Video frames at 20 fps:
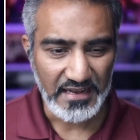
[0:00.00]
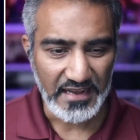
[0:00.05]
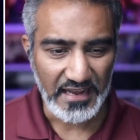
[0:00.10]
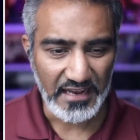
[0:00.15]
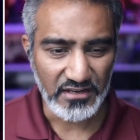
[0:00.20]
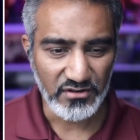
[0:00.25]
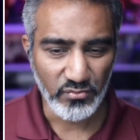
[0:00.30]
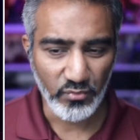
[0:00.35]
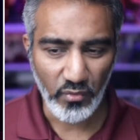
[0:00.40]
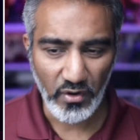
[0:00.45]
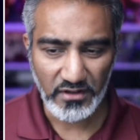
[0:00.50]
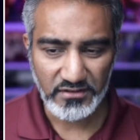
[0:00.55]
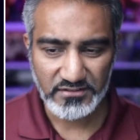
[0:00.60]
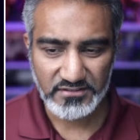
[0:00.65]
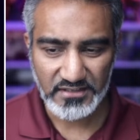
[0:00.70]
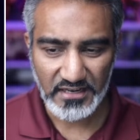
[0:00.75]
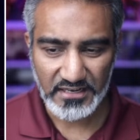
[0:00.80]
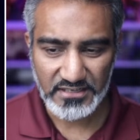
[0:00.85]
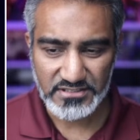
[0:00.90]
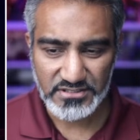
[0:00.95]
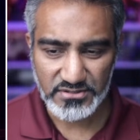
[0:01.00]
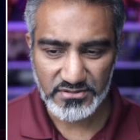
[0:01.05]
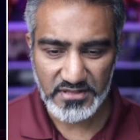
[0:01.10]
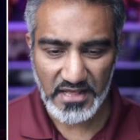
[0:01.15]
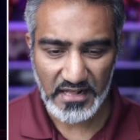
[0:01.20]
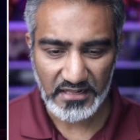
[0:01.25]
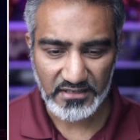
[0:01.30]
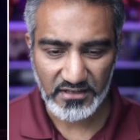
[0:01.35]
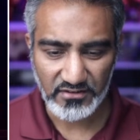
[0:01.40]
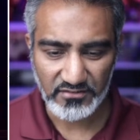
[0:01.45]
And once I do
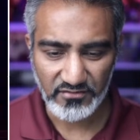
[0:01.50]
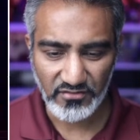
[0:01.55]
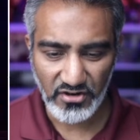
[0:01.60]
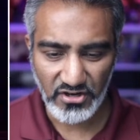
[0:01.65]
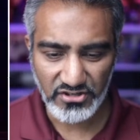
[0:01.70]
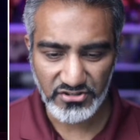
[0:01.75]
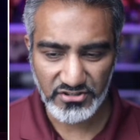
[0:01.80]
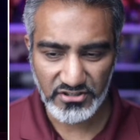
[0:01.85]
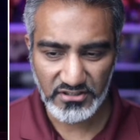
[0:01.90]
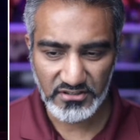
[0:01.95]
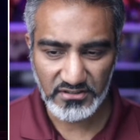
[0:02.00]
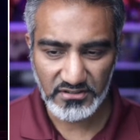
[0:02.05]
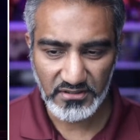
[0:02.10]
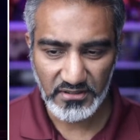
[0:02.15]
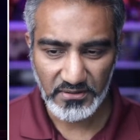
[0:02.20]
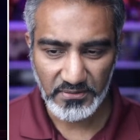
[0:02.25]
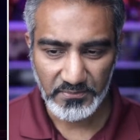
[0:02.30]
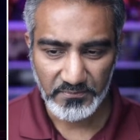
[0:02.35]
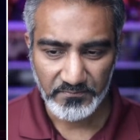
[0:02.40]
that conversion,